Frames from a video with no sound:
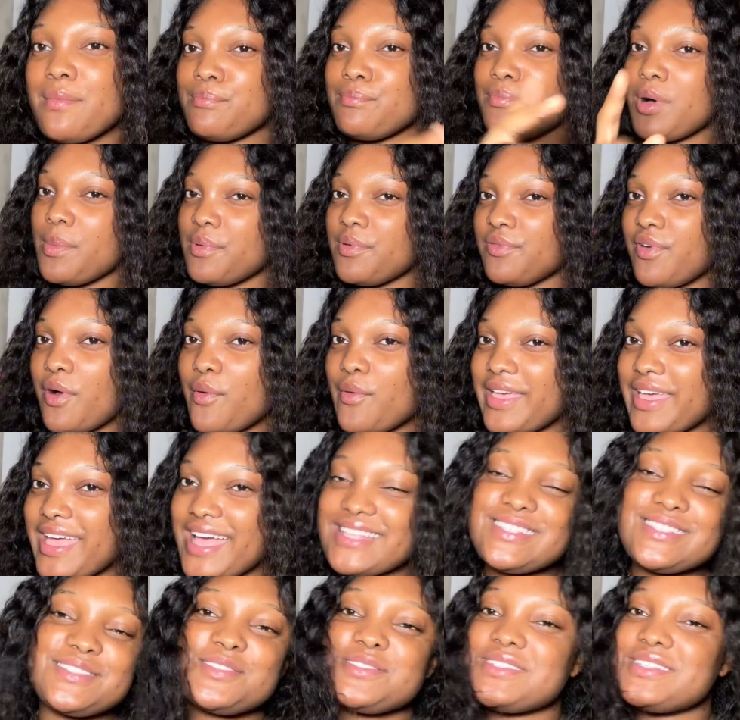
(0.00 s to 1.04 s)
But before we
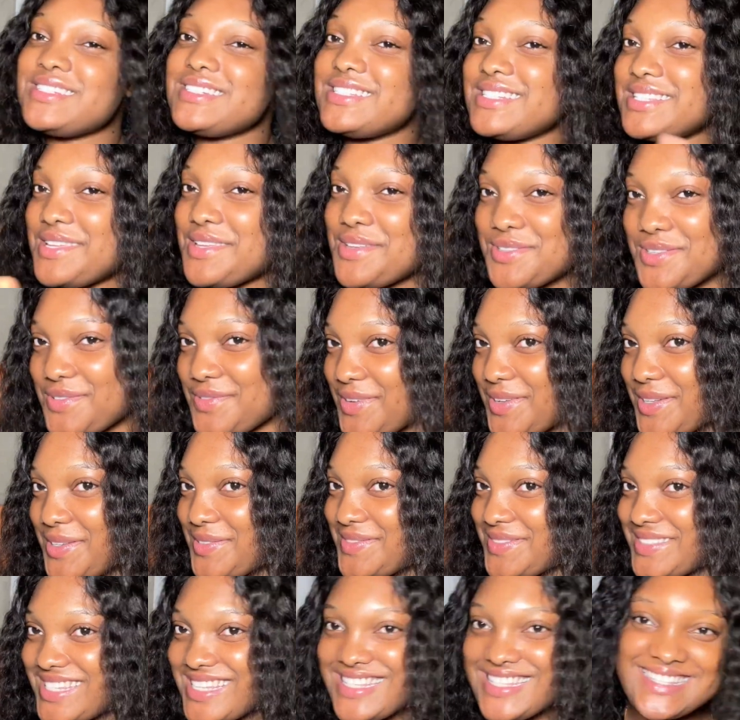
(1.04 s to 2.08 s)
get into the details of all
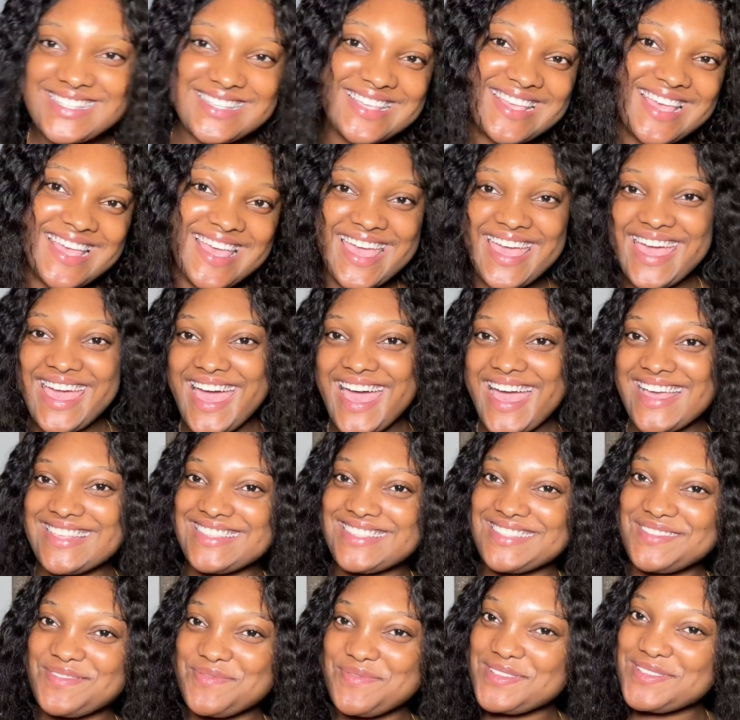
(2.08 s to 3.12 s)
of this, hey
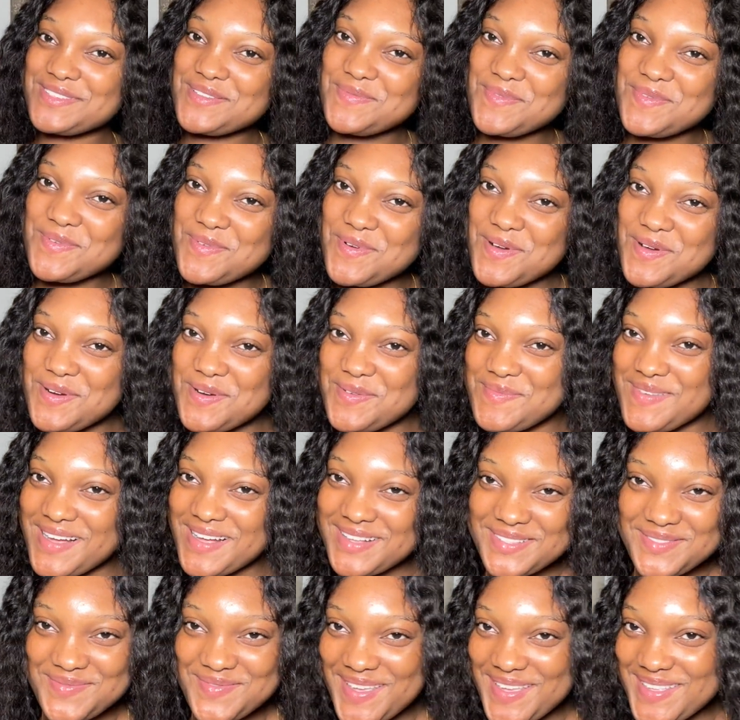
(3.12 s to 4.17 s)
guys, what's up and welcome
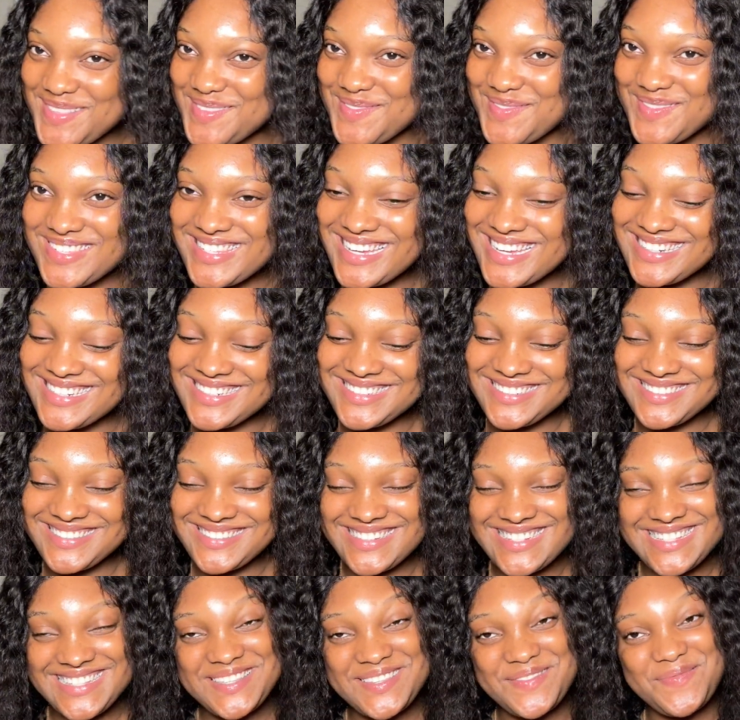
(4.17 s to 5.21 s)
back to my YouTube channel.
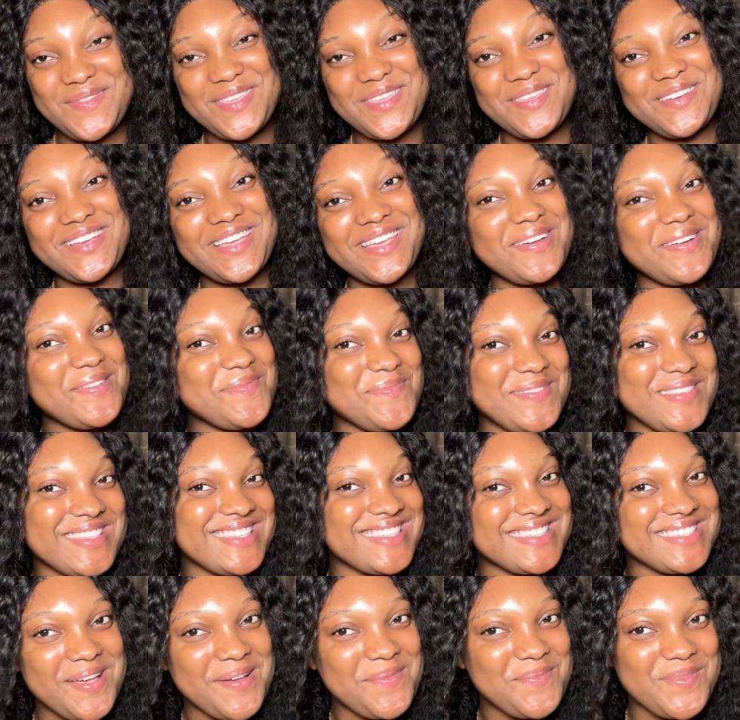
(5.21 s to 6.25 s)
It's me, your girl, Peace
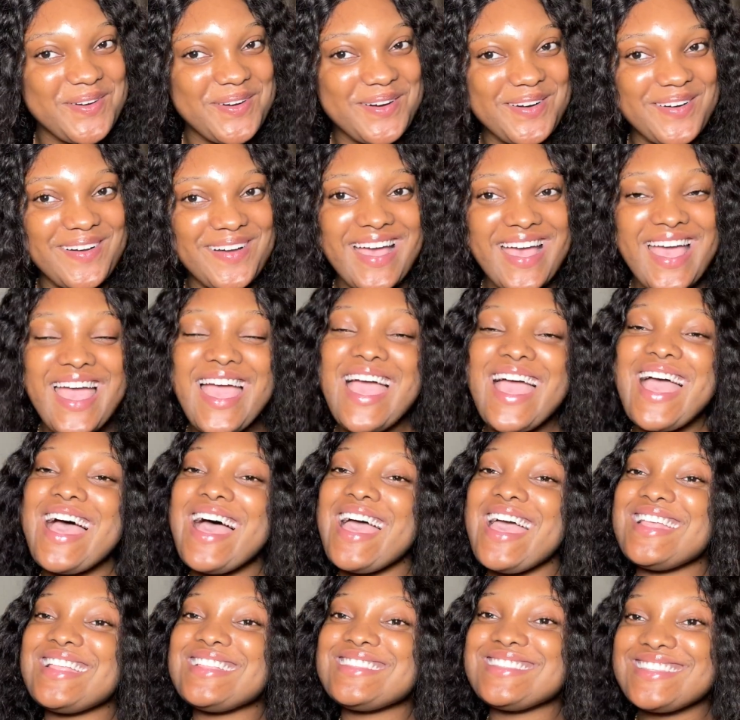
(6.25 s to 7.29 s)
Samuel,
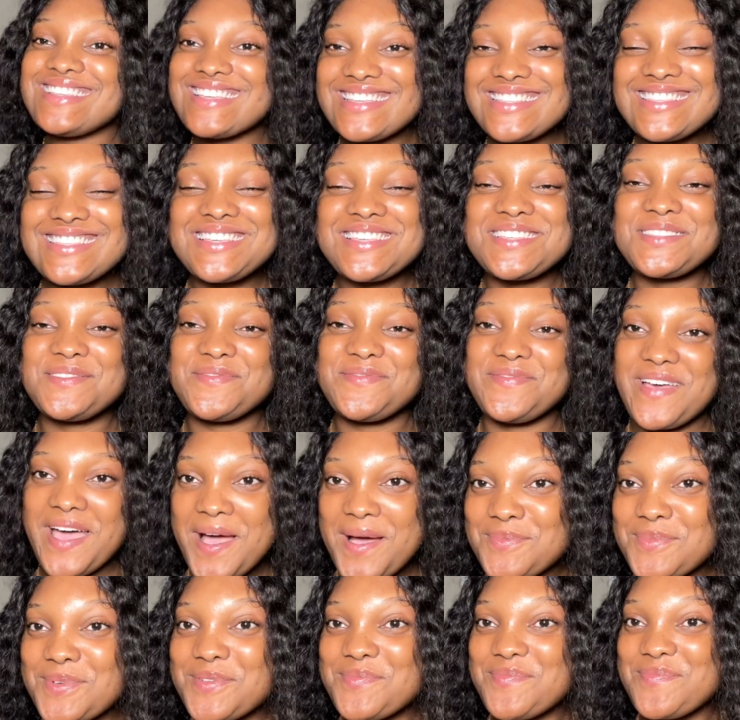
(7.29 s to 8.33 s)
and this is
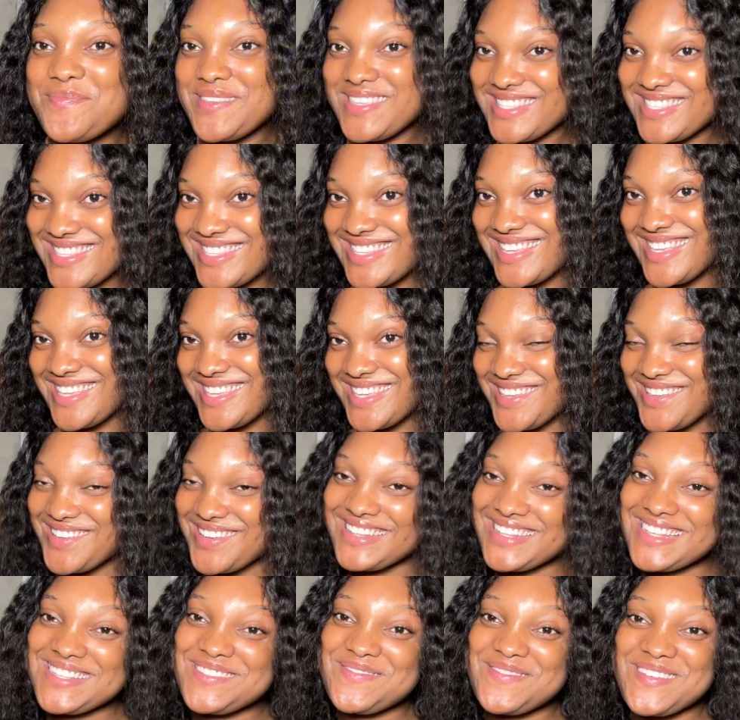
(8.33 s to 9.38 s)
Bible PC.
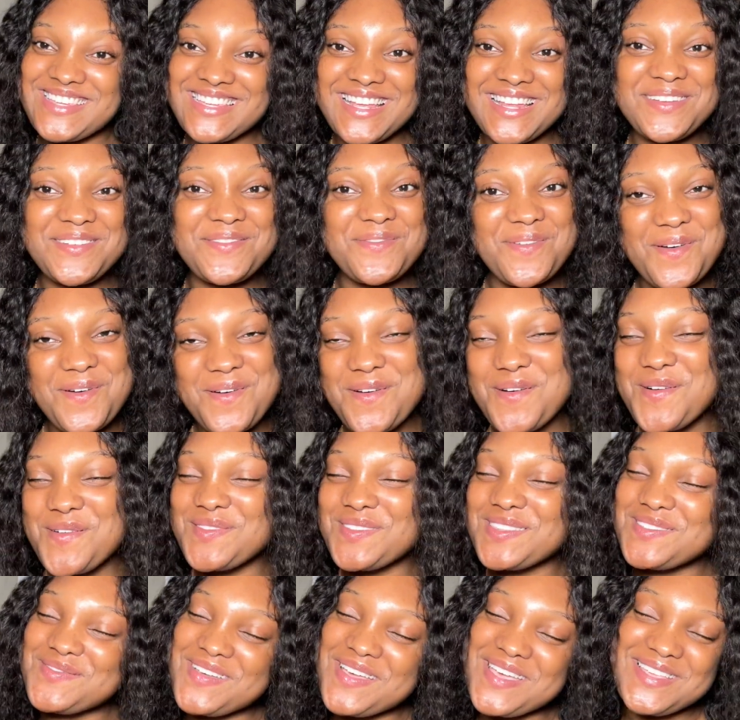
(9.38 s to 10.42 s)
Y'all are especially welcome
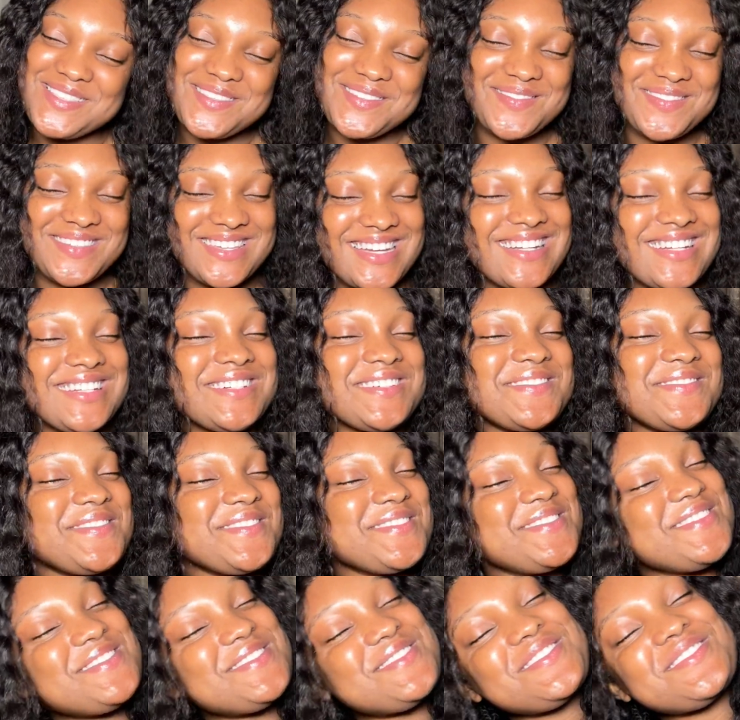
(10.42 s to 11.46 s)
to my YouTube channel. For
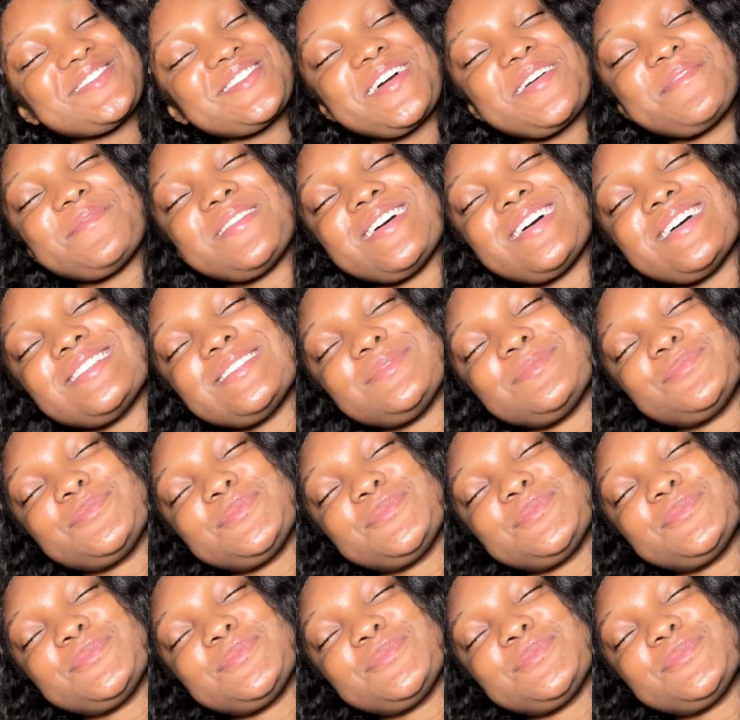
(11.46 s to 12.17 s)
new subscribers,